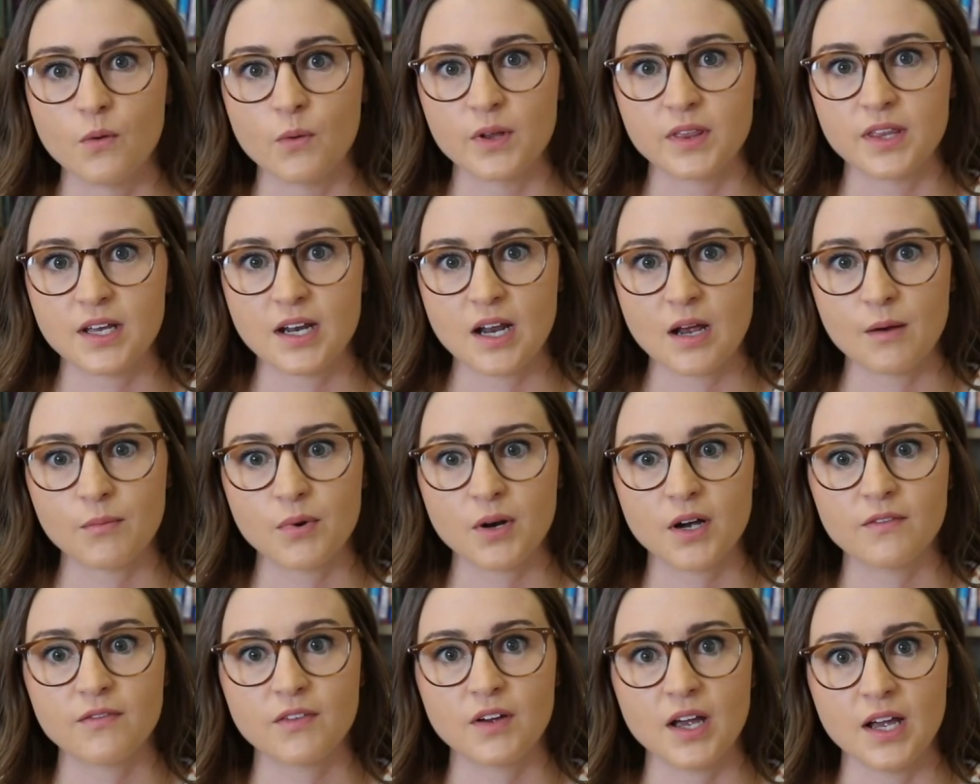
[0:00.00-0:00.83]
with that
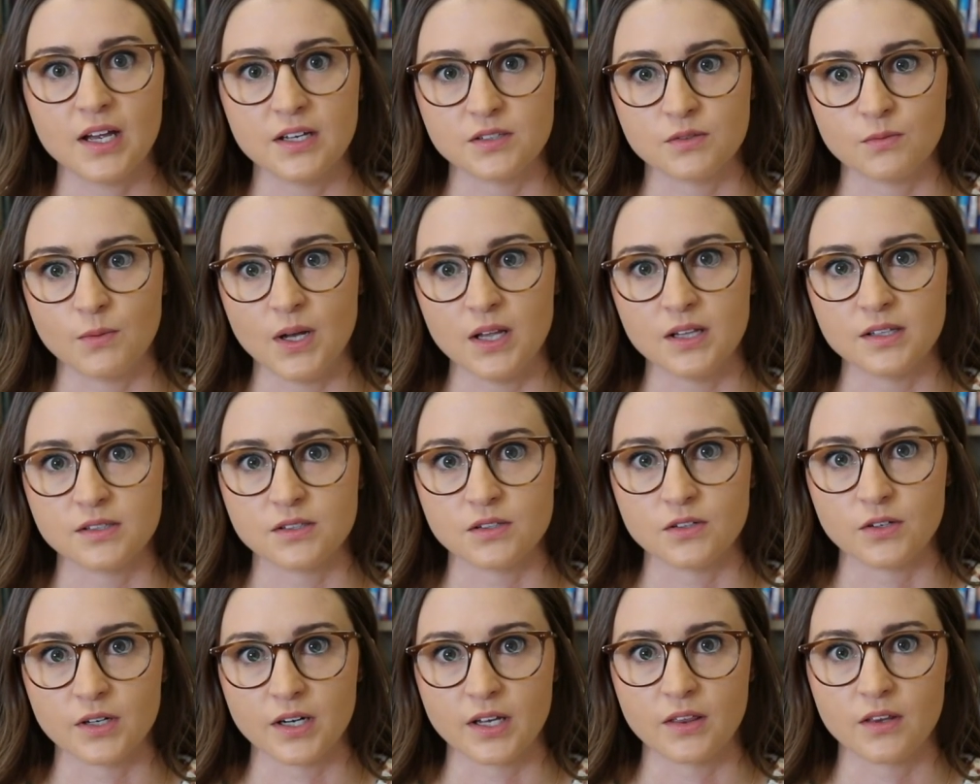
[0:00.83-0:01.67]
nonprofit as well
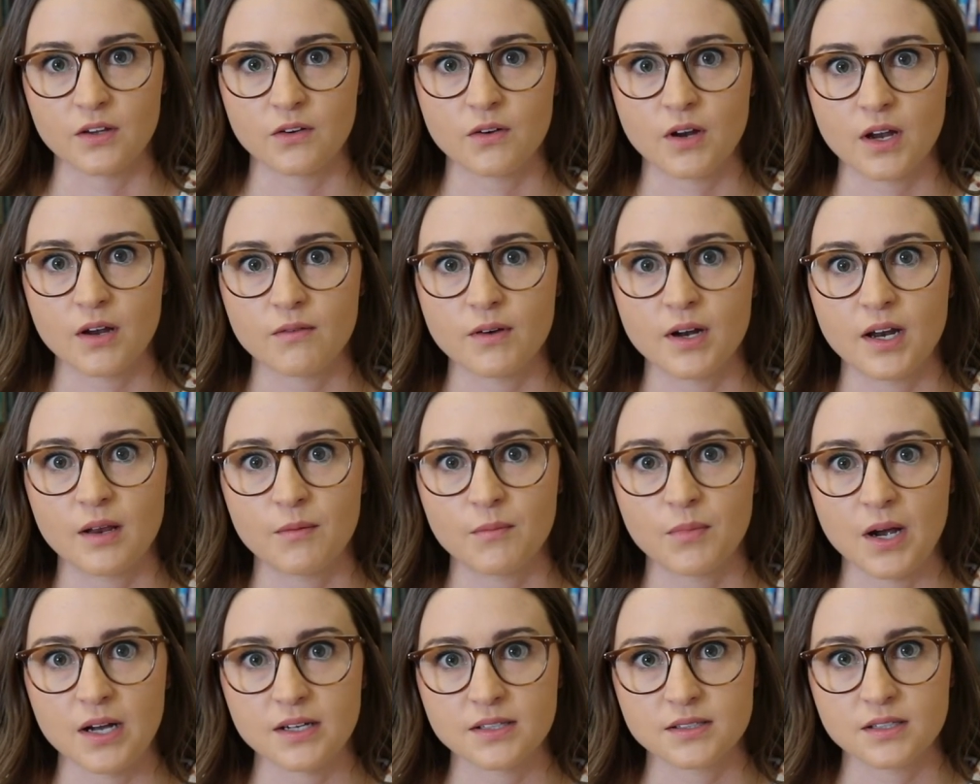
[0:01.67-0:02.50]
as learning the grant
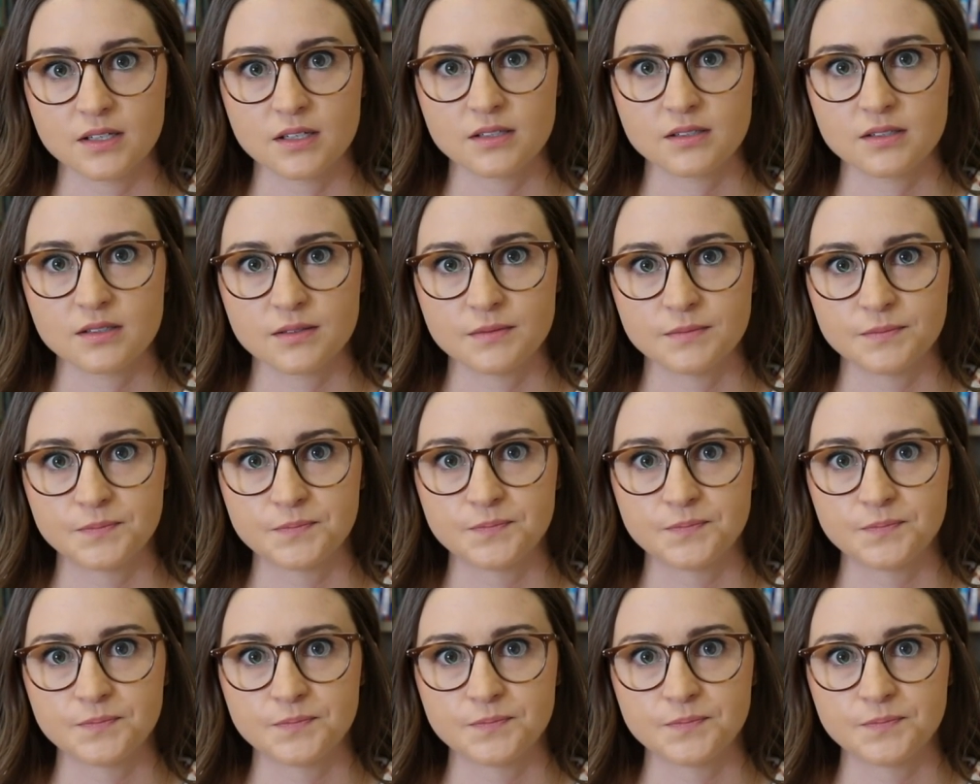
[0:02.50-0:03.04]
writing process.